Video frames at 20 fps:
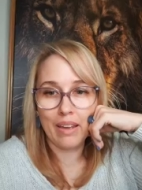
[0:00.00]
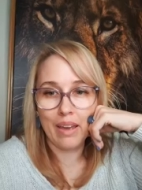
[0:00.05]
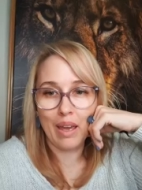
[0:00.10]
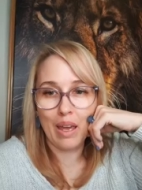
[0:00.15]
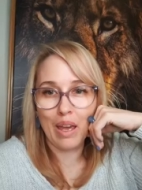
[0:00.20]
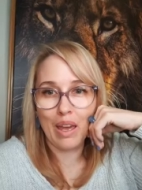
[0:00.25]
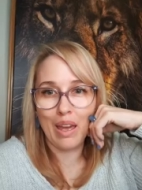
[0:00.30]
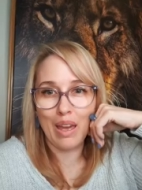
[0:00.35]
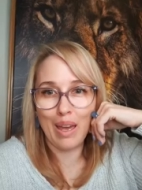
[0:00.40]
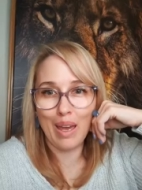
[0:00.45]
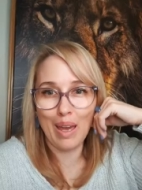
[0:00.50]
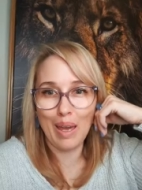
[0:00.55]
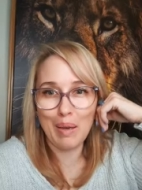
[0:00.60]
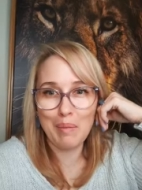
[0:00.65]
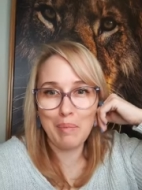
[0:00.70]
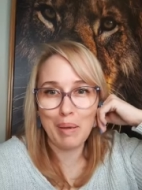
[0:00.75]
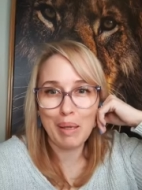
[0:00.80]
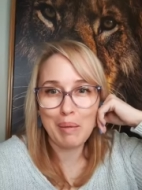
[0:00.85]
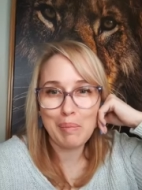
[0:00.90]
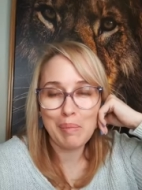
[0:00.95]
Hey
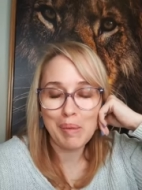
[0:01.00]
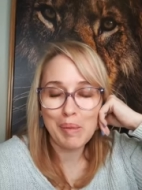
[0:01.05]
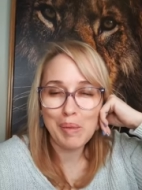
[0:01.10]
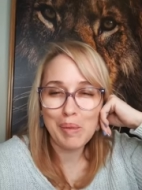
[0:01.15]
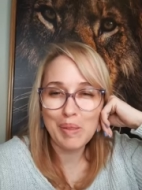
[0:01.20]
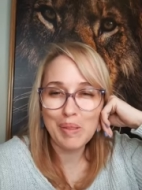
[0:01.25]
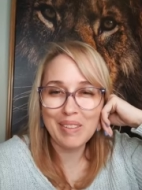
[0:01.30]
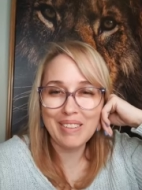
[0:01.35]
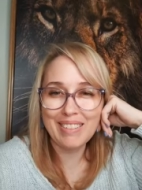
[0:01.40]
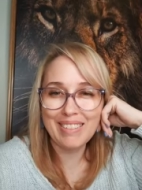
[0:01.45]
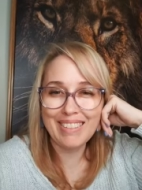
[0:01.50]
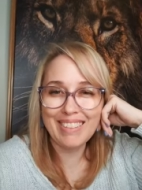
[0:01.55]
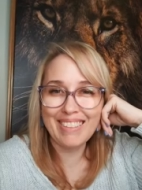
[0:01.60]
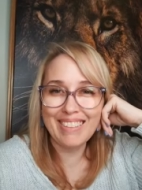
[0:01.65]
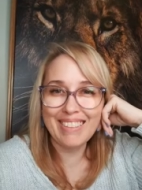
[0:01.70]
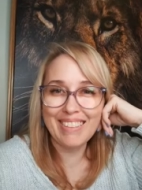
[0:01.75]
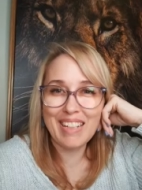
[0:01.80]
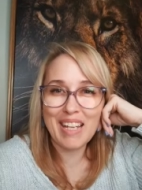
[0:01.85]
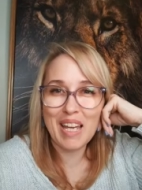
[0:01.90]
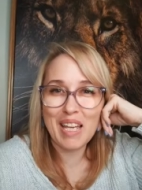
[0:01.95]
there, people.
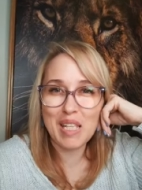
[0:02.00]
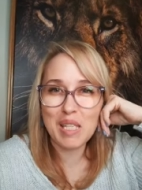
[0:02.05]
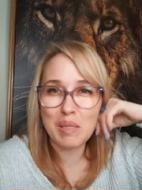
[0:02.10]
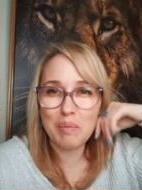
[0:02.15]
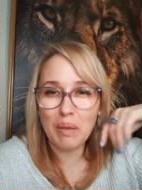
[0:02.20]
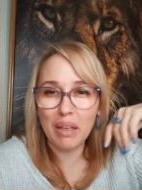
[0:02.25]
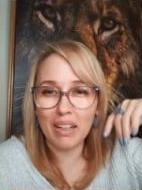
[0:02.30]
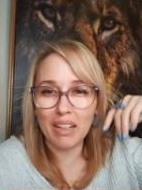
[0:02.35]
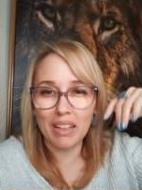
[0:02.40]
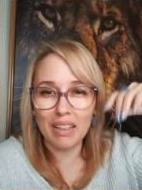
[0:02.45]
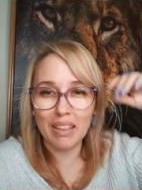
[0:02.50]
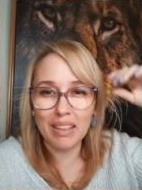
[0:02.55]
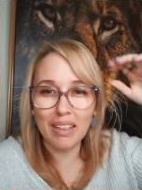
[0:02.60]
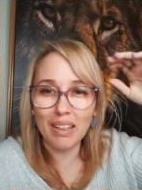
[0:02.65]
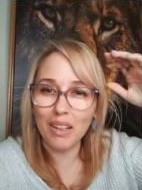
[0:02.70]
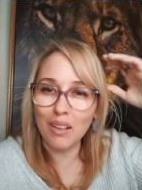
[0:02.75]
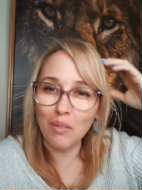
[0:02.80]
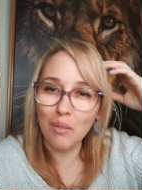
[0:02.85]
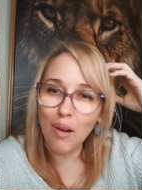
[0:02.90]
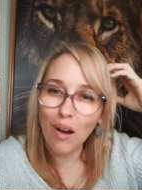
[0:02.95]
It's been a
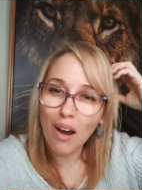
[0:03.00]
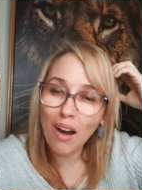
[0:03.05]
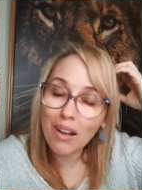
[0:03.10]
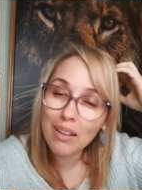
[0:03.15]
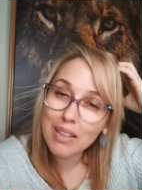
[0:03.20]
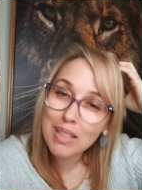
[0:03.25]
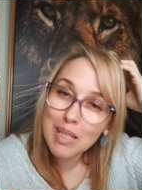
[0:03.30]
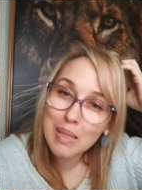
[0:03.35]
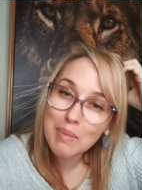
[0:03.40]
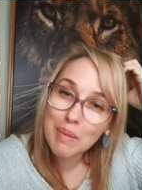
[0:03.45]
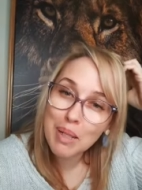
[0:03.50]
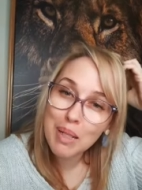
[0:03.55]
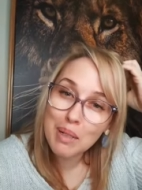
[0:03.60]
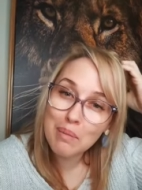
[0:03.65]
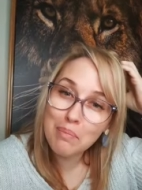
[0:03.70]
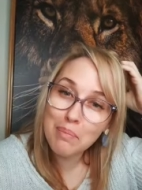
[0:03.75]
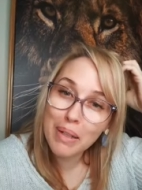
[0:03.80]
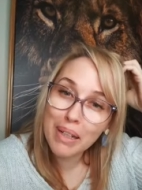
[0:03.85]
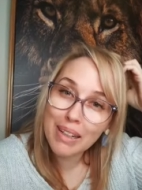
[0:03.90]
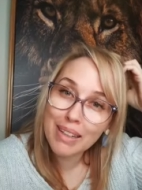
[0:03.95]
little while. It's
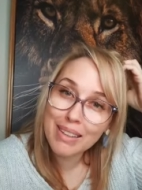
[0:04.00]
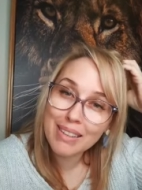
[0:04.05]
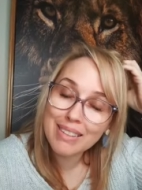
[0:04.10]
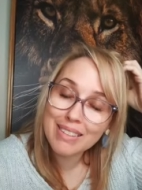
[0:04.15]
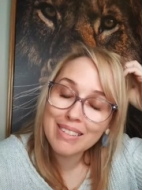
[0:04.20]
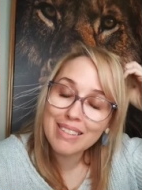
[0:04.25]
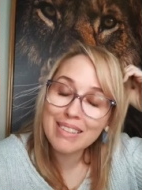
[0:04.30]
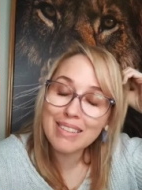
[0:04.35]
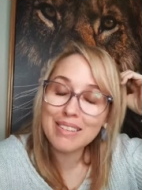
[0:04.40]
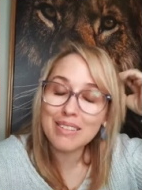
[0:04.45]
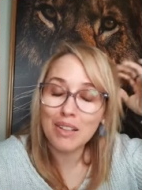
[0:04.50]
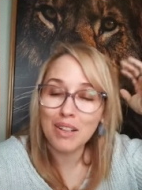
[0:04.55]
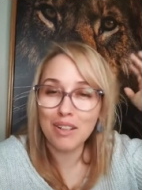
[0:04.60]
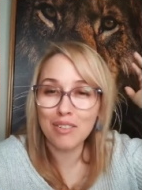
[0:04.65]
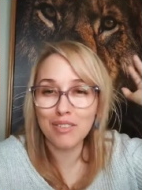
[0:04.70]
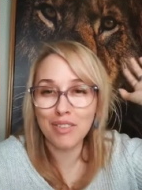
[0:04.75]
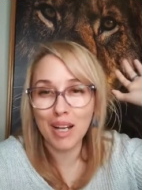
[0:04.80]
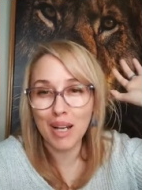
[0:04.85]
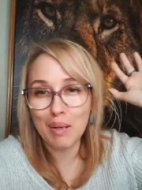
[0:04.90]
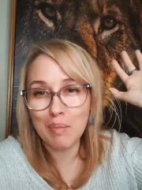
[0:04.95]
been a minute since
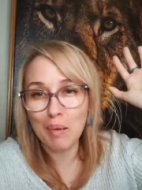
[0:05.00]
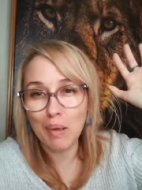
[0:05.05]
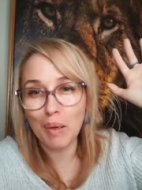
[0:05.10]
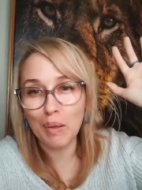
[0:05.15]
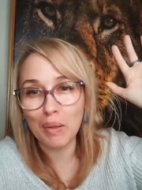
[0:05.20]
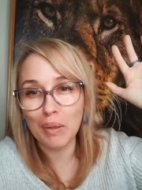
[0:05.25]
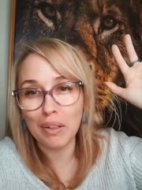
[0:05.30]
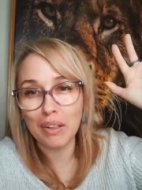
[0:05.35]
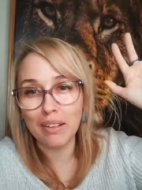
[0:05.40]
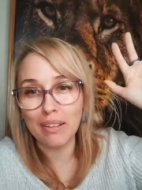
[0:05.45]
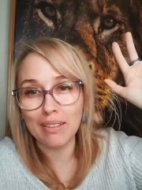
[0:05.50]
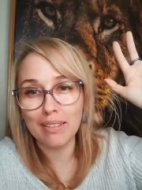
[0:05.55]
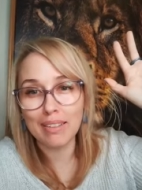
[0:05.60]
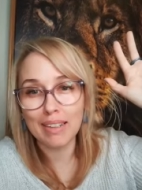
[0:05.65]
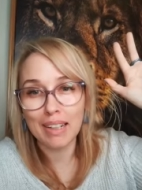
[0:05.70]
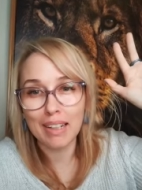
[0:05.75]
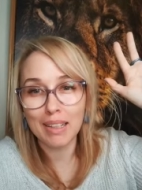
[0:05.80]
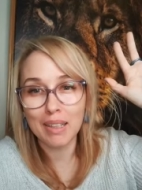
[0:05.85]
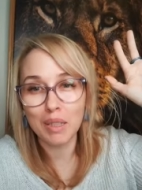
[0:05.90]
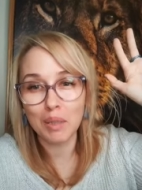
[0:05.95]
I've come on
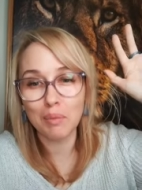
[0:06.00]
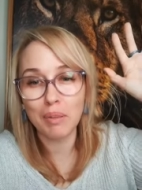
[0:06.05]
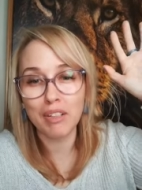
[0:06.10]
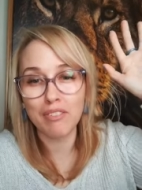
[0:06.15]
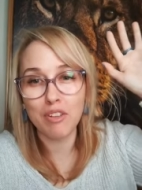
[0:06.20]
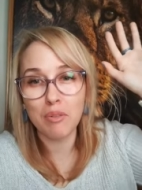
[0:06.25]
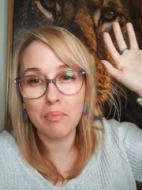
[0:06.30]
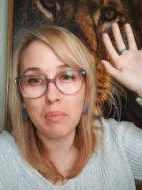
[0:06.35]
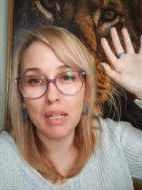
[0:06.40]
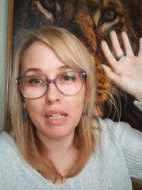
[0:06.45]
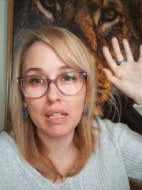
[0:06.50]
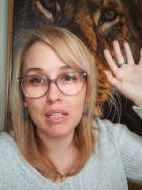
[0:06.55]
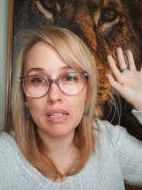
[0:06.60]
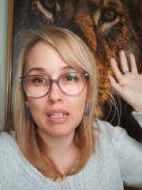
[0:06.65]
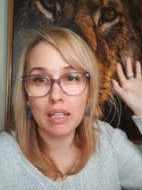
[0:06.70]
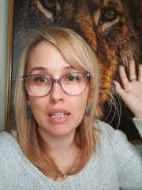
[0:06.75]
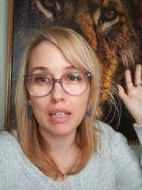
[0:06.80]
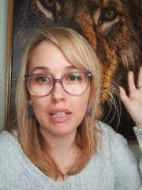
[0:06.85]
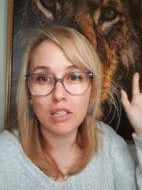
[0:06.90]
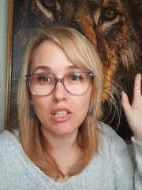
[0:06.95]
and done a little bit of a
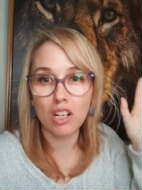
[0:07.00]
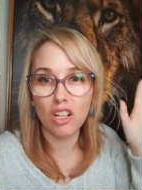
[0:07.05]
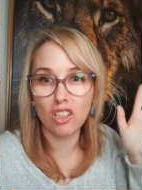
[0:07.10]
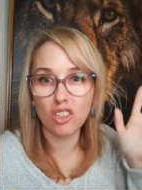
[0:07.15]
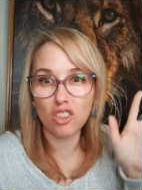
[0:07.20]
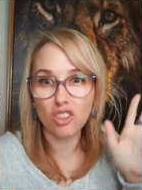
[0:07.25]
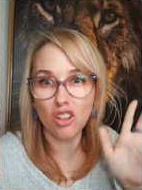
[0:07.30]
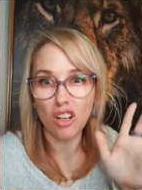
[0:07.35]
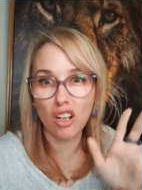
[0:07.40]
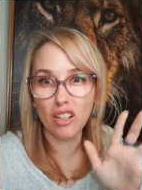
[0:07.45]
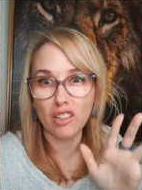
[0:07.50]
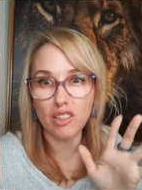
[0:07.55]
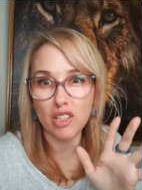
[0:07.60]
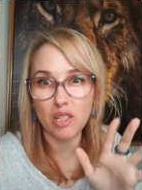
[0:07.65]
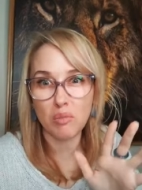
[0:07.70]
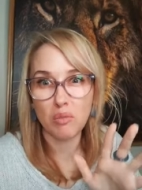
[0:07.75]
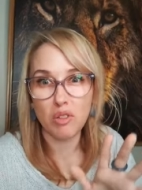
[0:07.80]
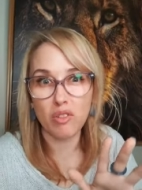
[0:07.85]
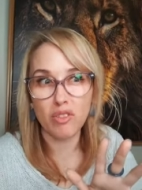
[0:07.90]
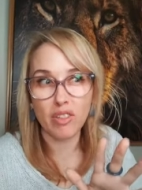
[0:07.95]
mini teach. I'll try
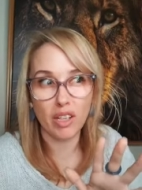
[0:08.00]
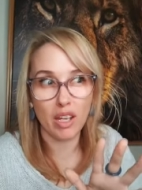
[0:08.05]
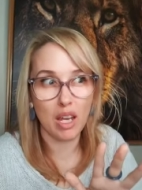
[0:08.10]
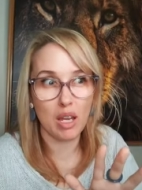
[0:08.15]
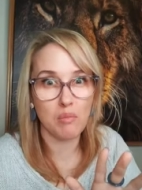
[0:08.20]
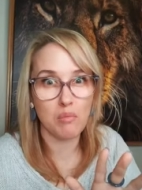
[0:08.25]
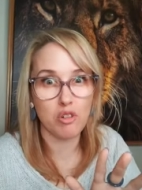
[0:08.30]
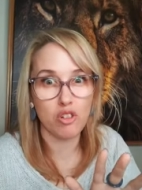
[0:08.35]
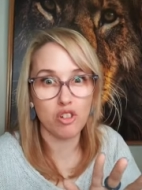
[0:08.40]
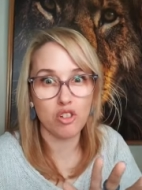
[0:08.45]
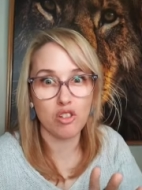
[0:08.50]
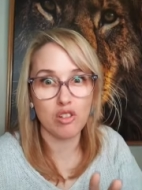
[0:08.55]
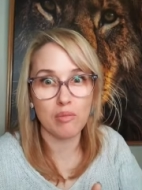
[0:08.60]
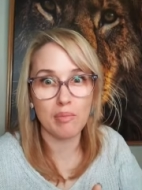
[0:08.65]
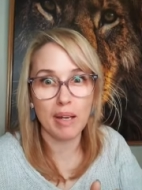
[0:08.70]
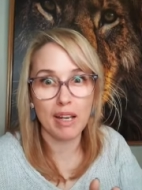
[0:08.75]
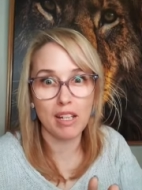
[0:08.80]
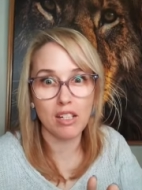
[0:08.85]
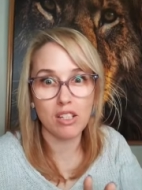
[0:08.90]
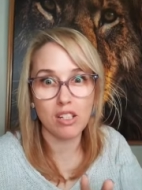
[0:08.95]
not to move the camera
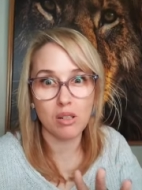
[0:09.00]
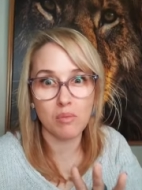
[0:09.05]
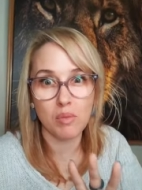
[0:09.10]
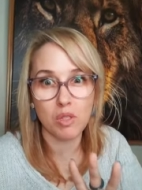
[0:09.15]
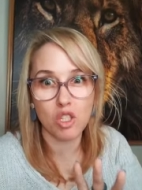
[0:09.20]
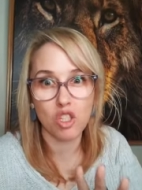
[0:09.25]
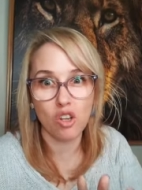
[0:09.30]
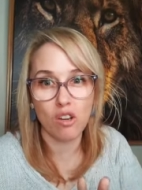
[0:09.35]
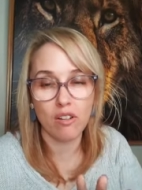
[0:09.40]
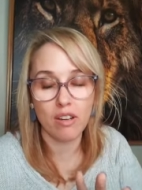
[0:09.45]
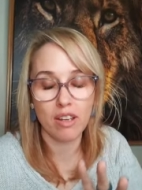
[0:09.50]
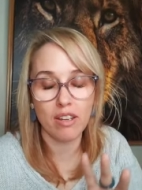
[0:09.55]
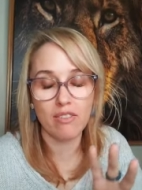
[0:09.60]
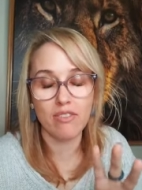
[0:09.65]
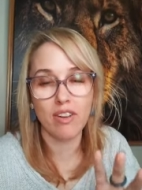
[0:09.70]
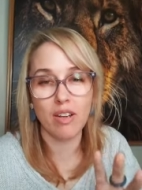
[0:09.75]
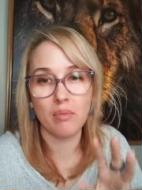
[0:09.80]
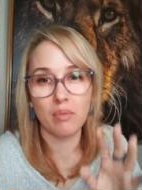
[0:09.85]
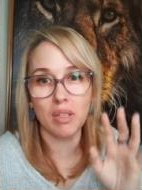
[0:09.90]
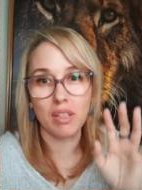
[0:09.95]
too much. I'm
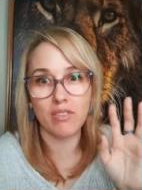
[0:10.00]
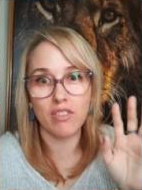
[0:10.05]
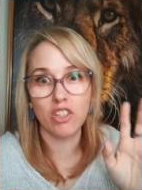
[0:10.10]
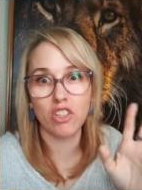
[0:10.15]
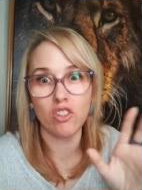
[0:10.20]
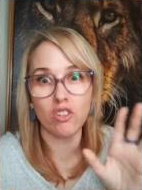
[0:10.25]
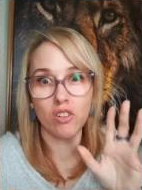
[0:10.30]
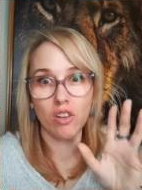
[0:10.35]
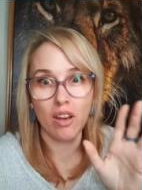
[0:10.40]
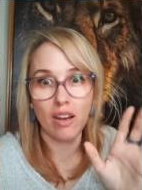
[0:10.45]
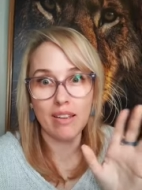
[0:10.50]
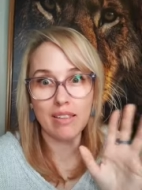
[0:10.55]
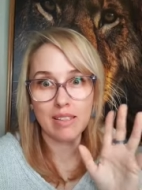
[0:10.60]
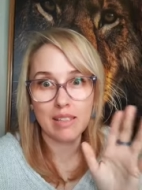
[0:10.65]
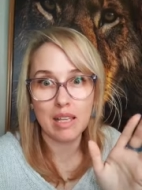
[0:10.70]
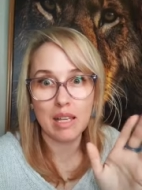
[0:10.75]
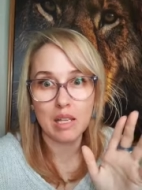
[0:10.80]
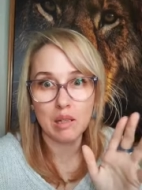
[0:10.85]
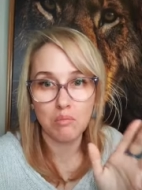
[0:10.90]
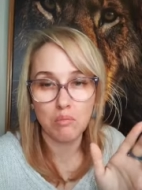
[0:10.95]
sorry if I'm giving you
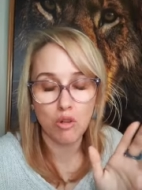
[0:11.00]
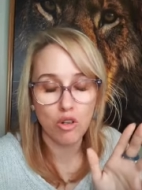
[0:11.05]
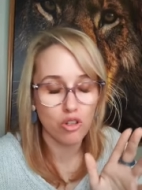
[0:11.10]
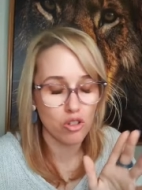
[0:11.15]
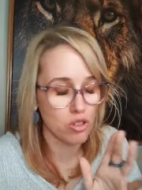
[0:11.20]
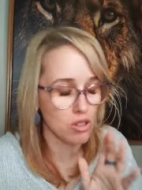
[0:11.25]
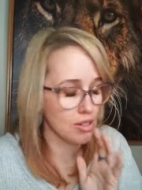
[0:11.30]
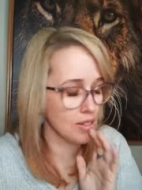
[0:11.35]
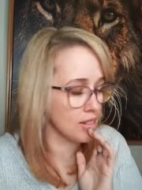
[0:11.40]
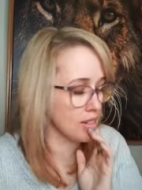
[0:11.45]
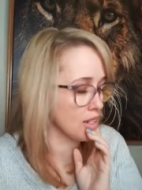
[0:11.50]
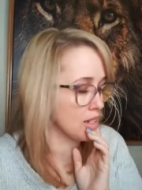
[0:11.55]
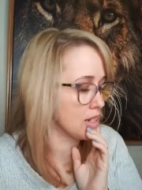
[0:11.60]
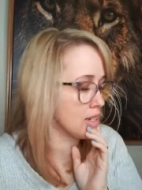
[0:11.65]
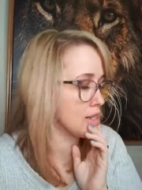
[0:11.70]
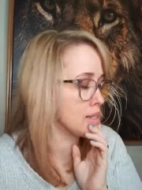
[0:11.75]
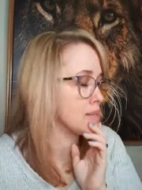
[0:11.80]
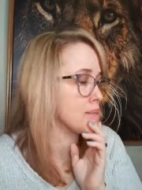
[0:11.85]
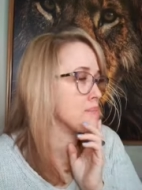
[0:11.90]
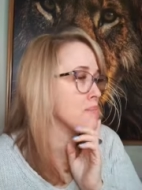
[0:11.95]
guys like motion
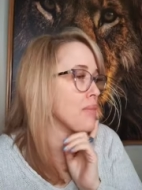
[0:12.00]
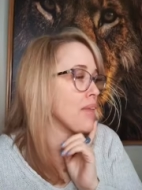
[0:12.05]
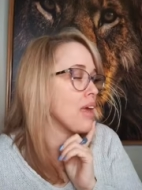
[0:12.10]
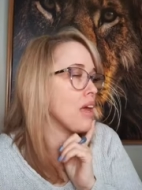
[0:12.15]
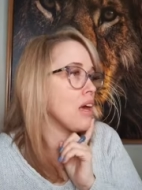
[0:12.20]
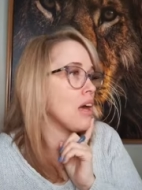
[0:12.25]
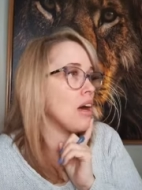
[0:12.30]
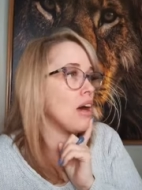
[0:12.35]
sickness.